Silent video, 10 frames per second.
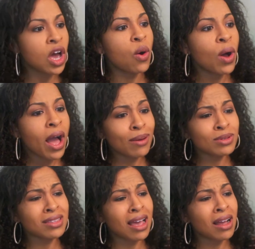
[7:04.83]
No, I'm
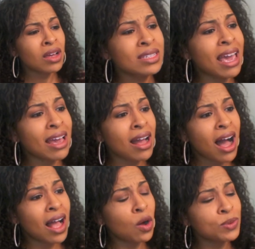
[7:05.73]
just like, dang,
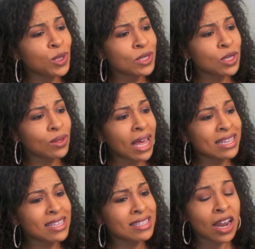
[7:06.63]
I hope so-and-so
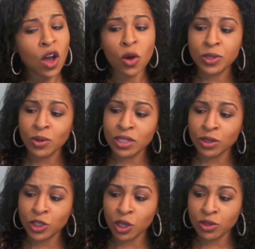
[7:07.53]
likes this, and I hope
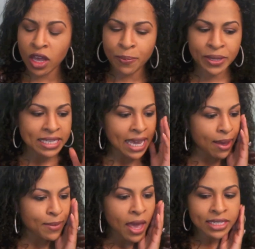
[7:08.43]
so-and-so shows up, and
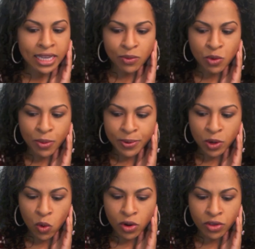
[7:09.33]
damn, did I remember
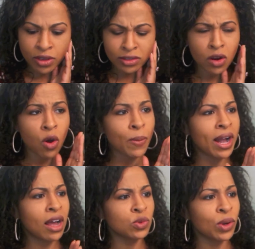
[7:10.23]
to order this, and oh
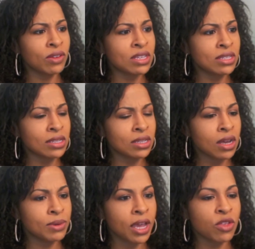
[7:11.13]
my gosh, what if this doesn't
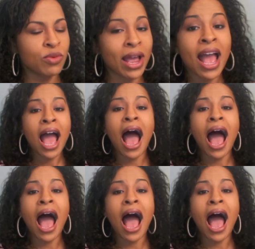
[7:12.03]
come together right?